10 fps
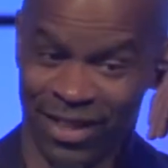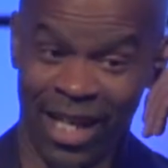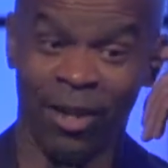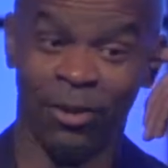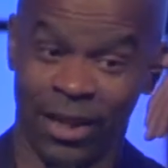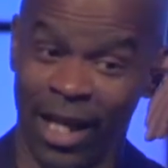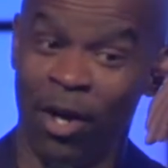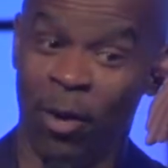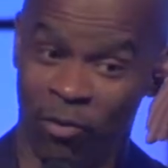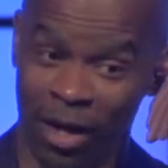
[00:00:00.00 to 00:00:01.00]
they gonna stay
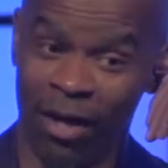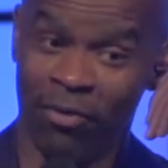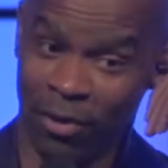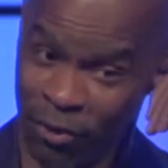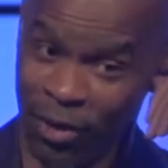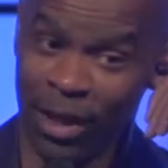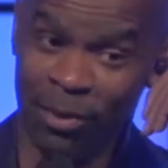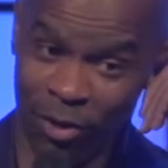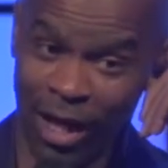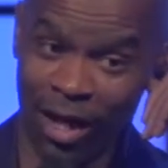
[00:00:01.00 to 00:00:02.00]
at home forever if you
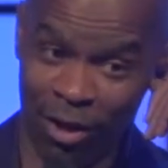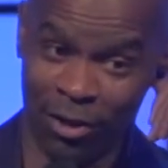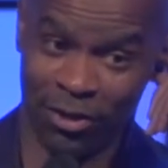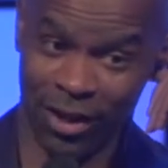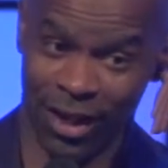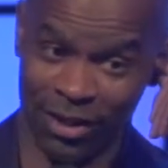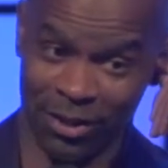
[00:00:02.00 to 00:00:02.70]
keep doing their laundry.